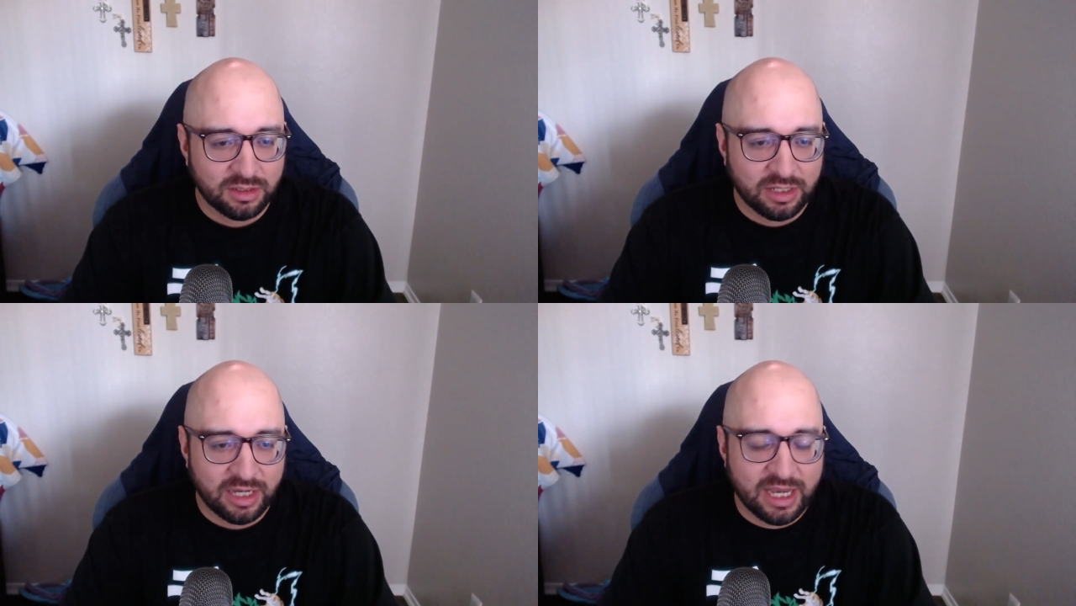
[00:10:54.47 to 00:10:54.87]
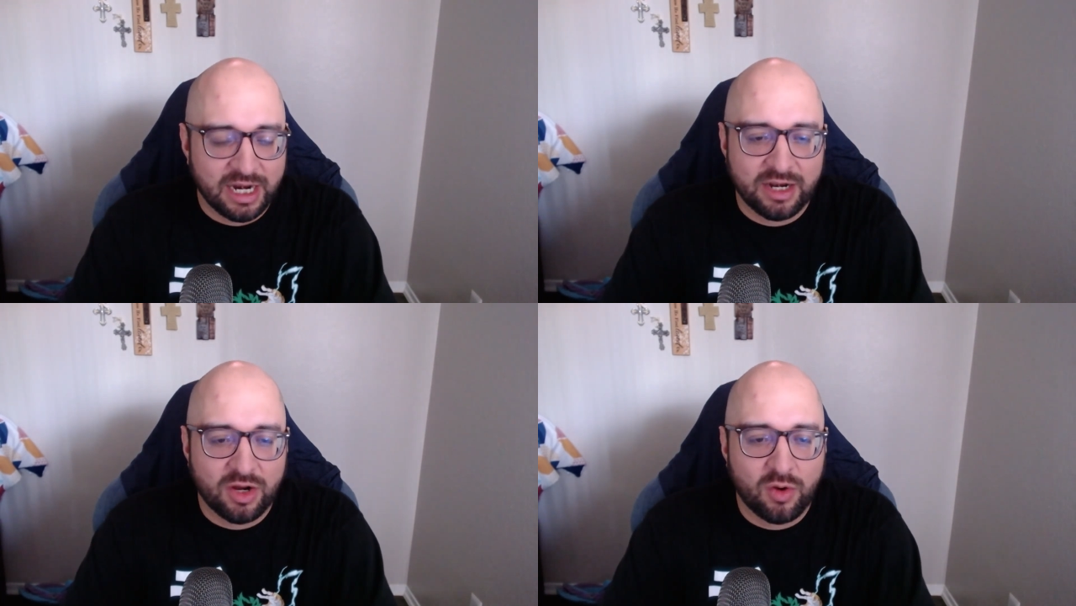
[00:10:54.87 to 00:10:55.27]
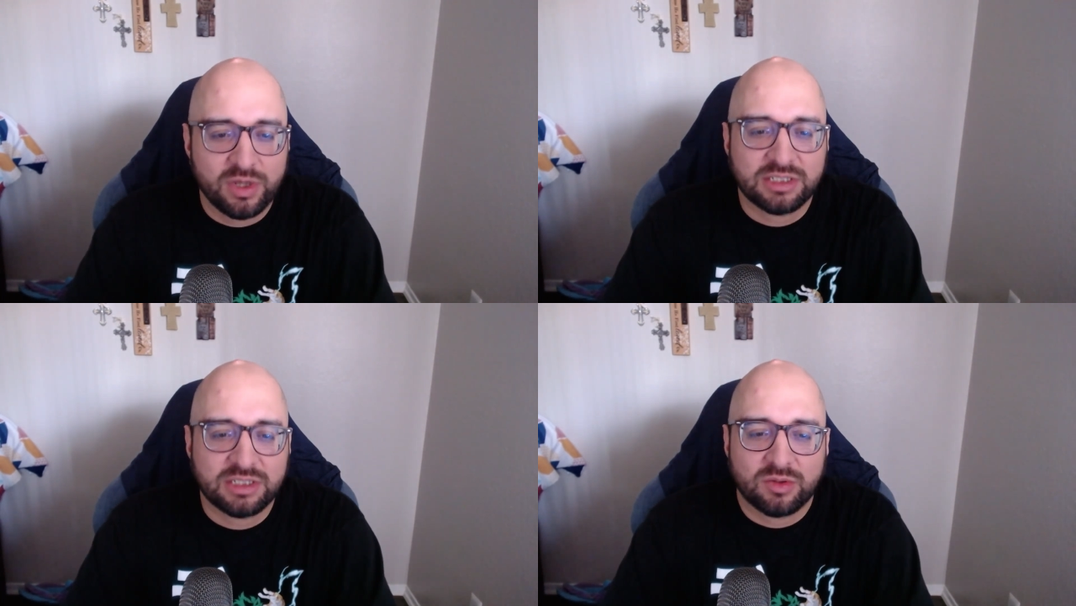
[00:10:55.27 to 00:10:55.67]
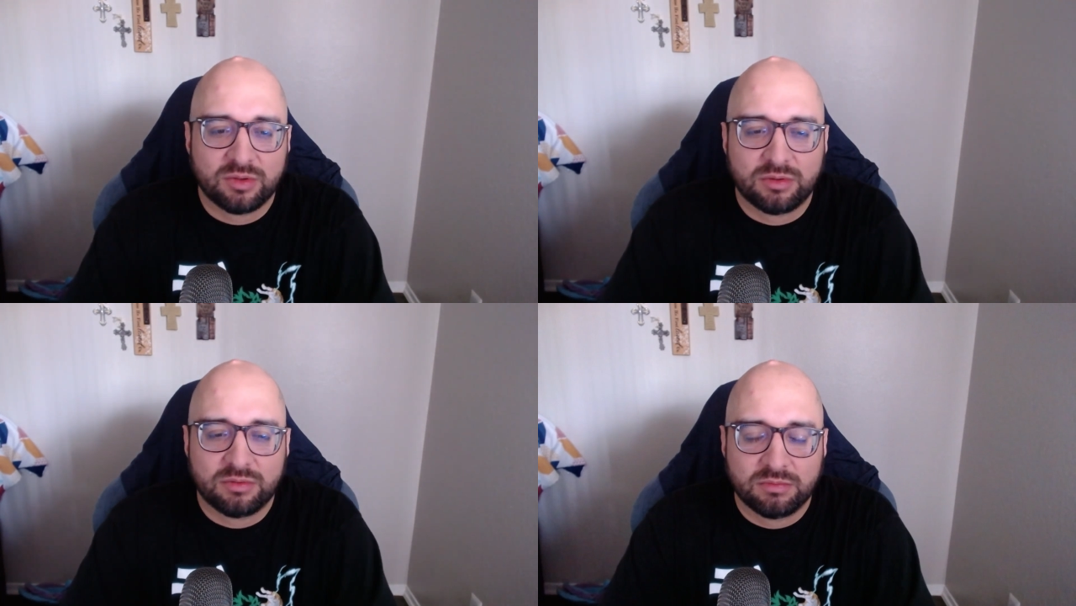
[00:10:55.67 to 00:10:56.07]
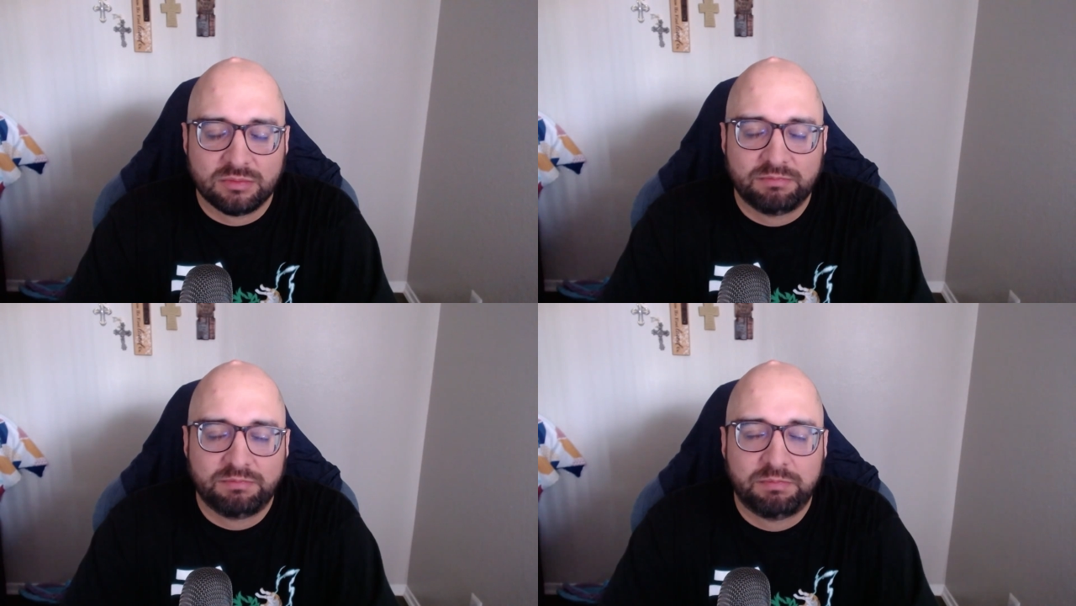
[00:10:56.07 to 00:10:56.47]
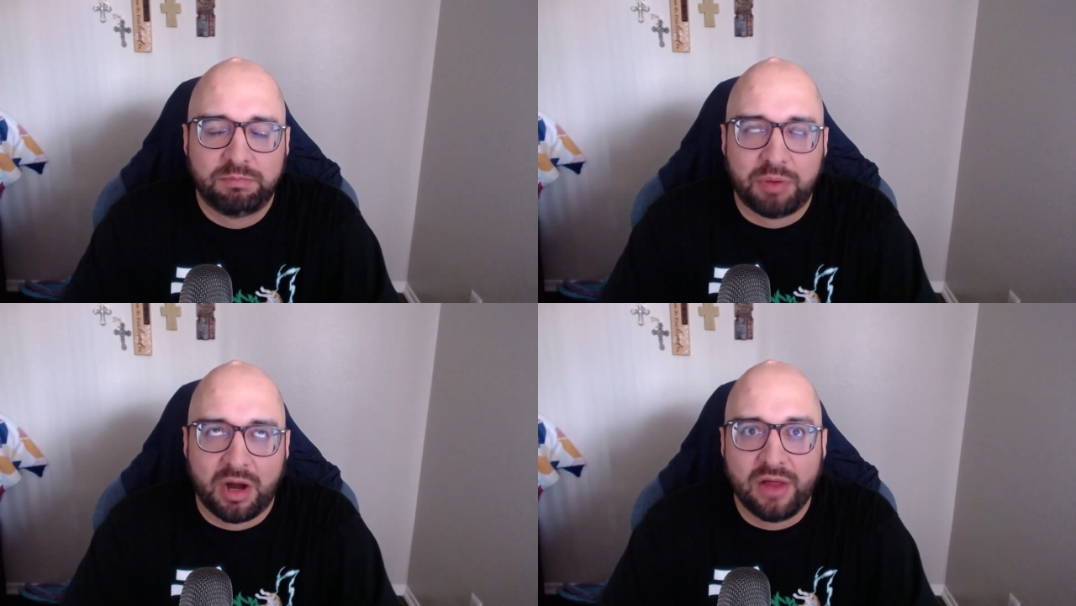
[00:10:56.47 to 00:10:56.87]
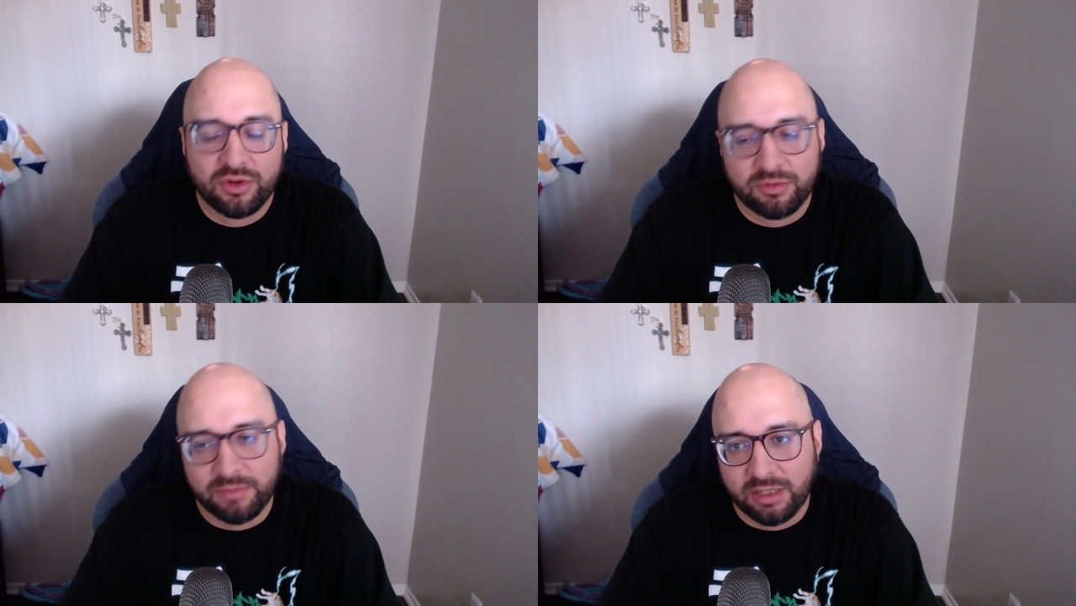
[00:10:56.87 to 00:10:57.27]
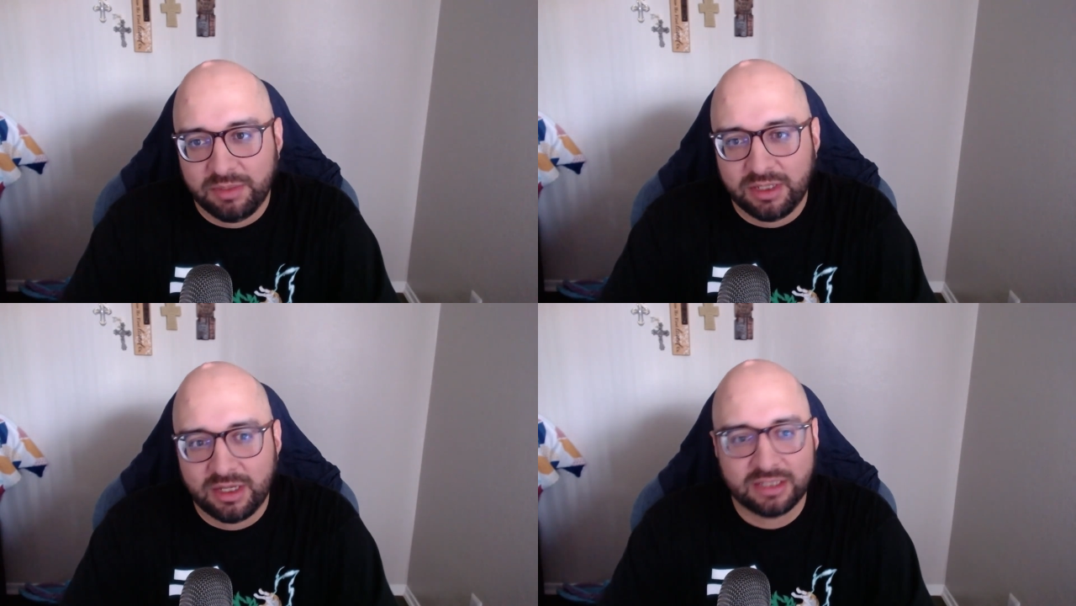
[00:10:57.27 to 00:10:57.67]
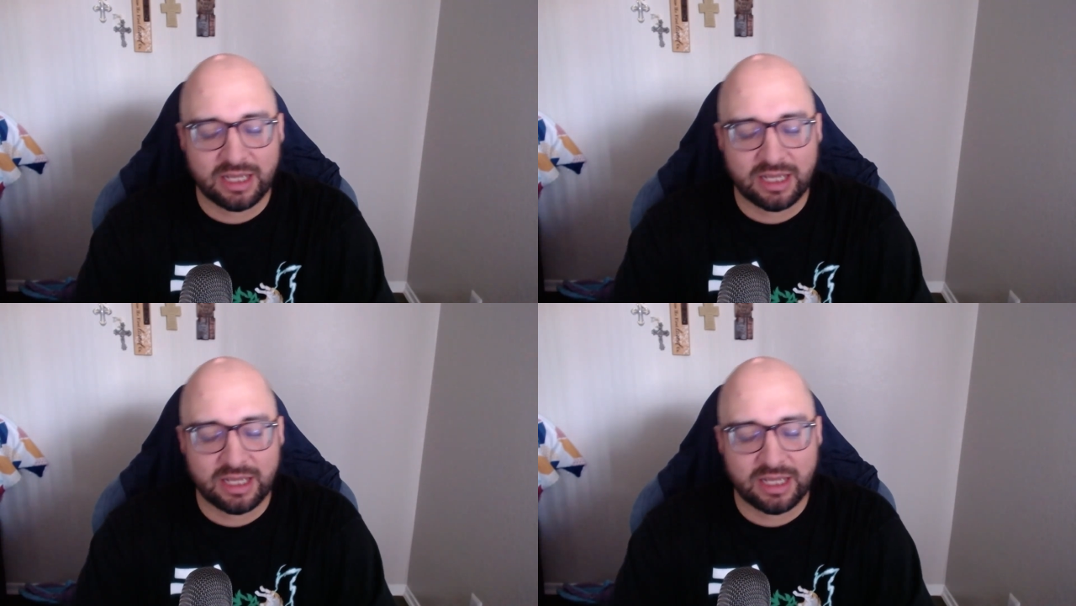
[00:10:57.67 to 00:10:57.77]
And it always bothered me because